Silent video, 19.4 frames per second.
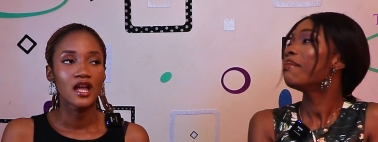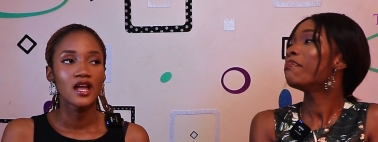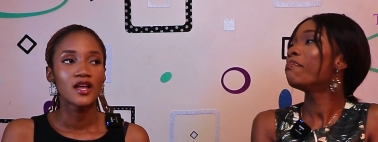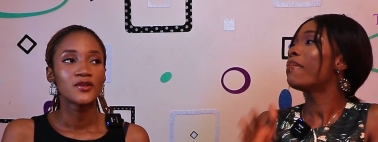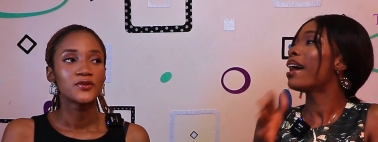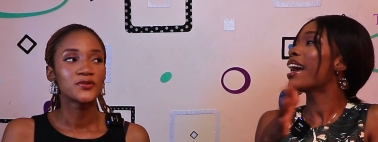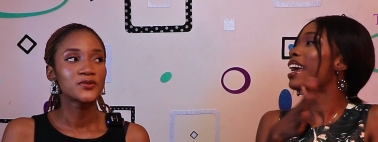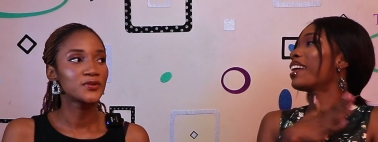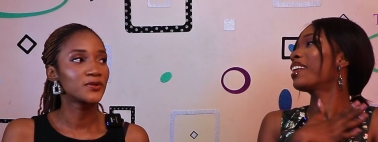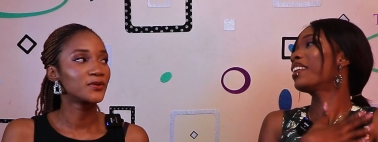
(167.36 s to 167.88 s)

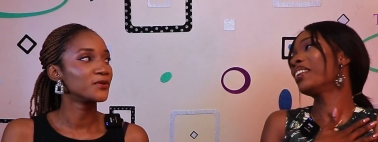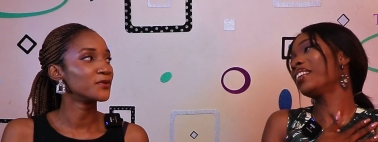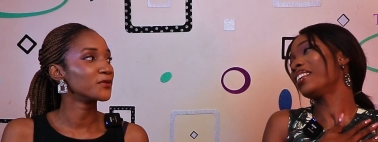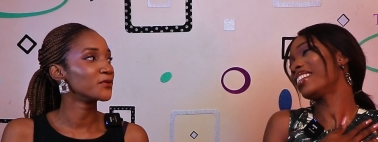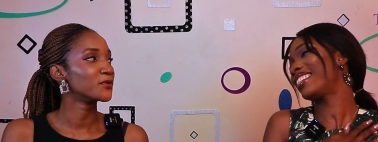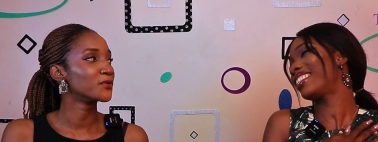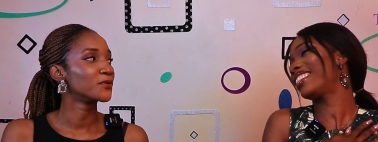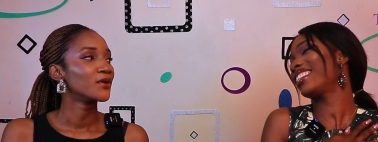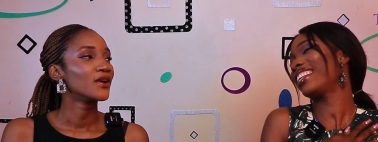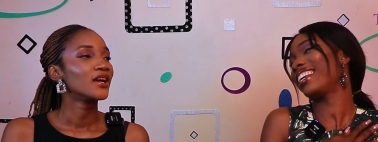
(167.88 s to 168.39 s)
Speaker 1: My so,
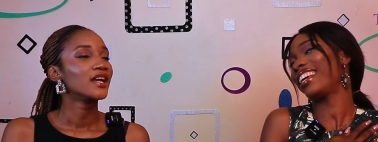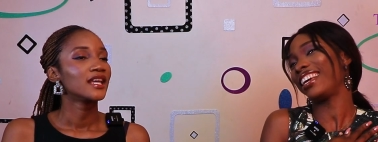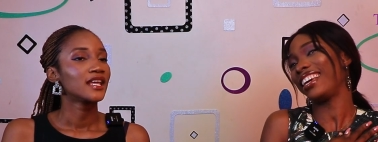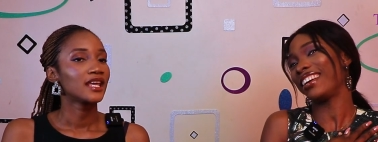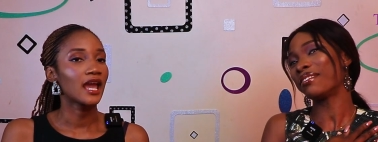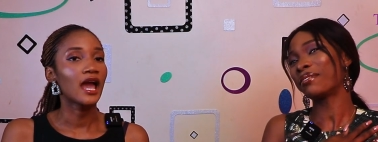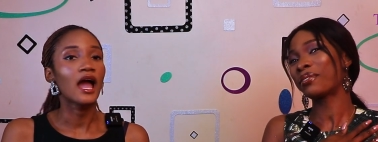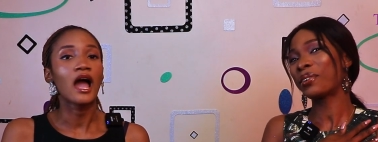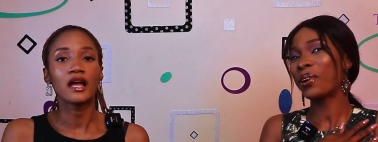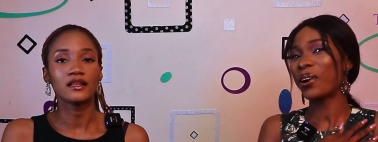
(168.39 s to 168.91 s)
Khosi.
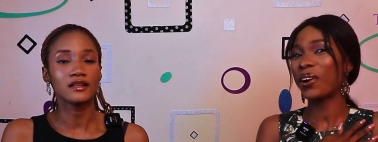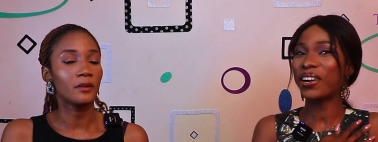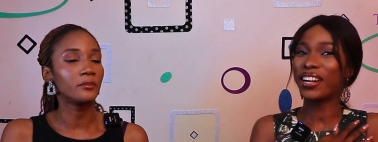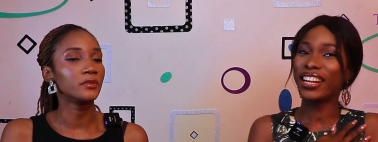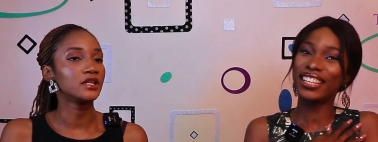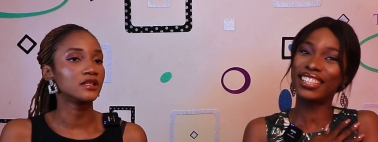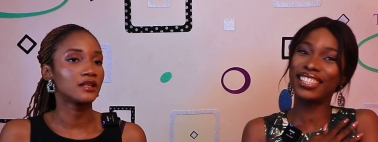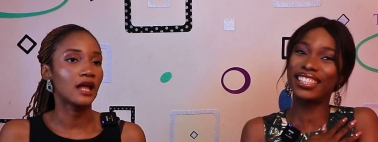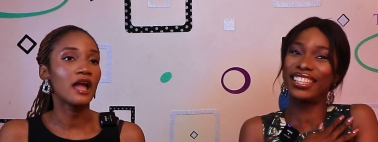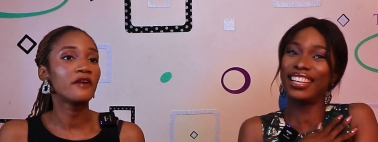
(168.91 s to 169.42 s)
Yeah, I
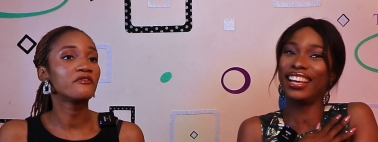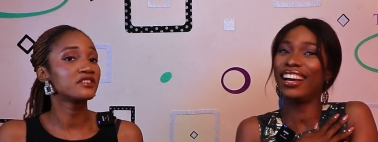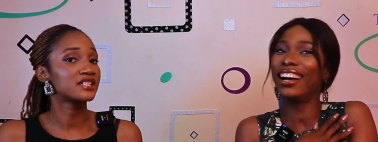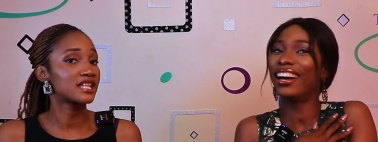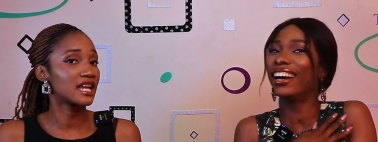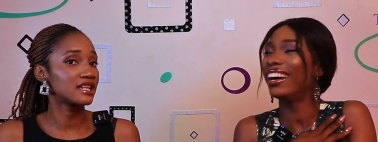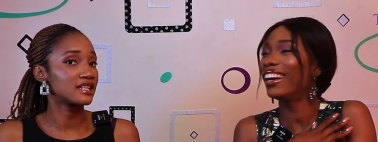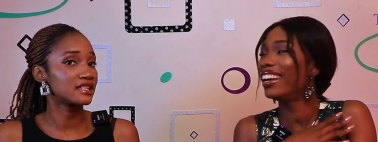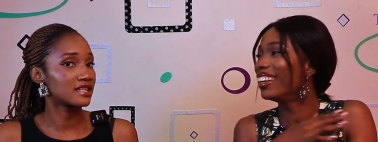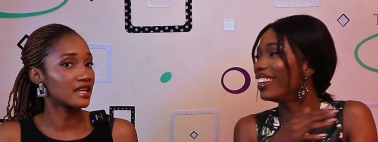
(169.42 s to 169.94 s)
mean, I even
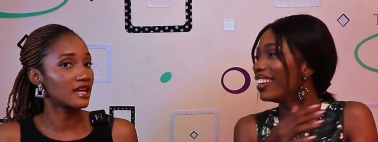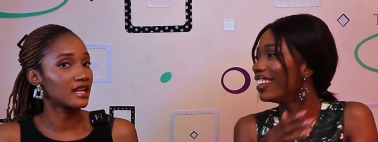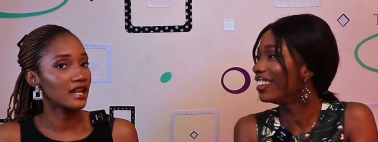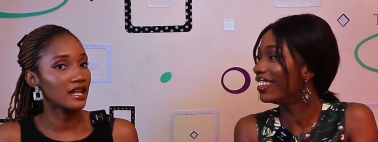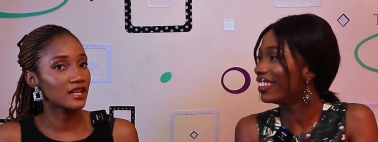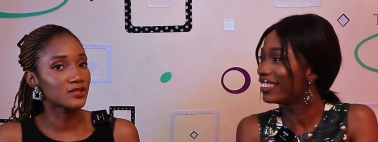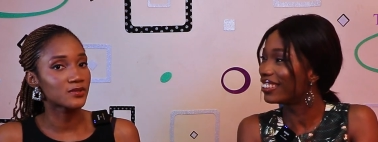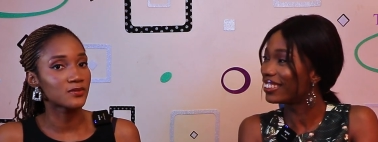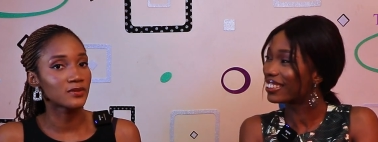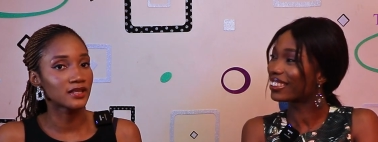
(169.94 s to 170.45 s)
said it here
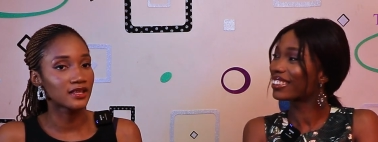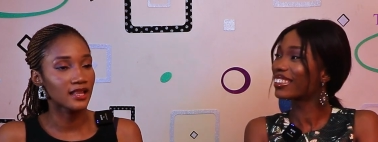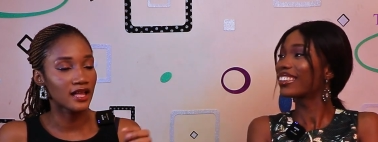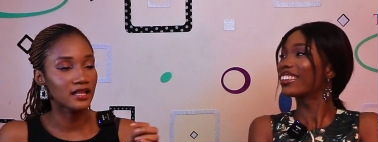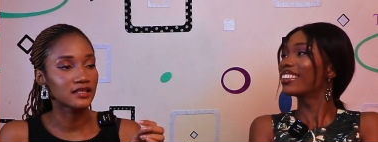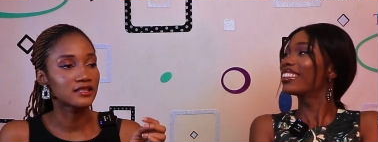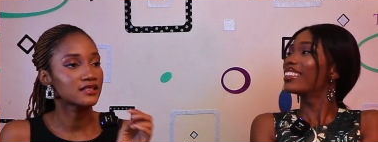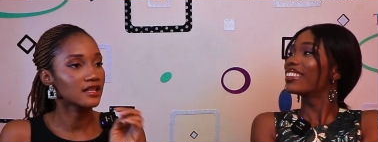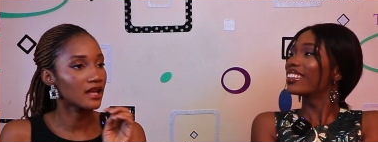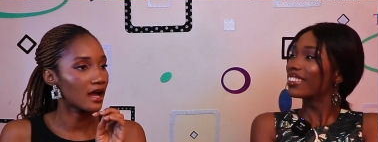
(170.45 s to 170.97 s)
last week
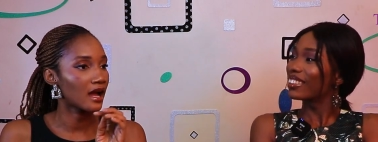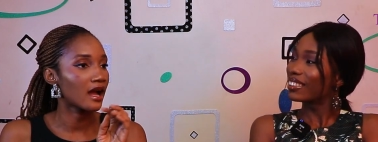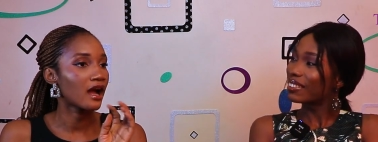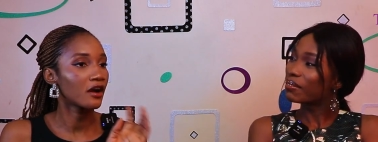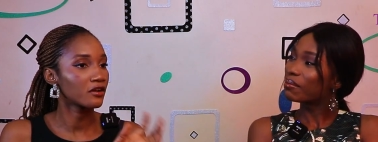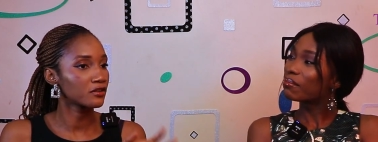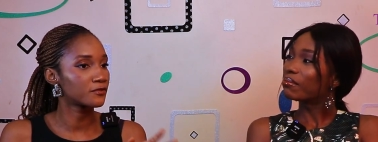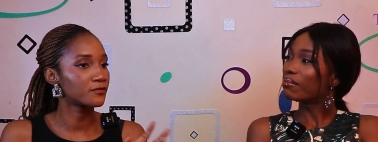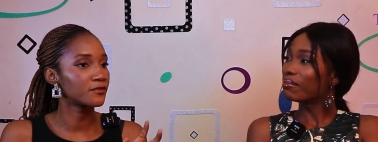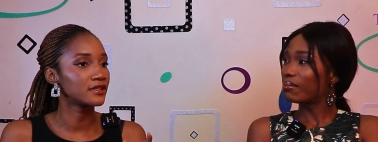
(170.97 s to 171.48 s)
that our
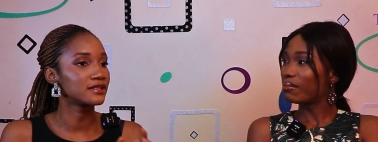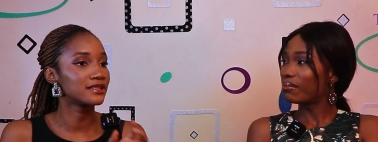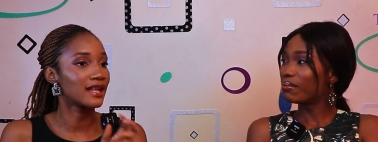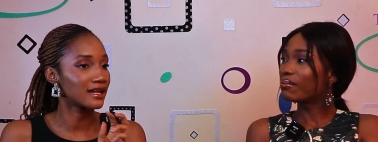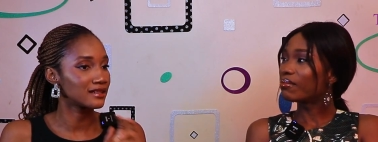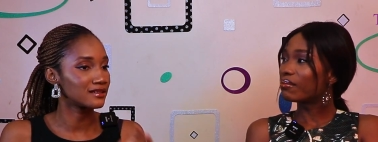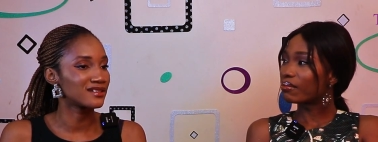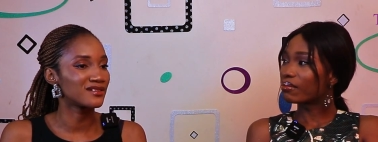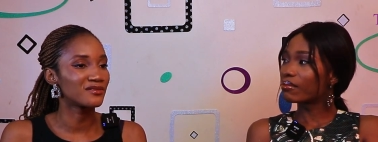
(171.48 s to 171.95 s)
outfit that